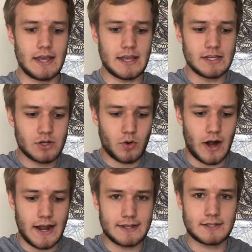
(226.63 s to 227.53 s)
into
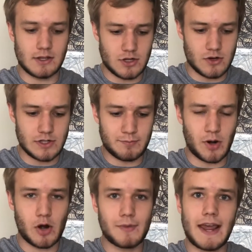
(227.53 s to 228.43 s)
our ancestors'
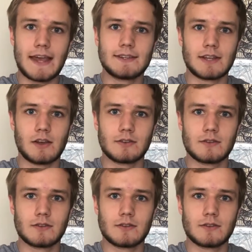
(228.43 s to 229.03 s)
sperm and egg cells.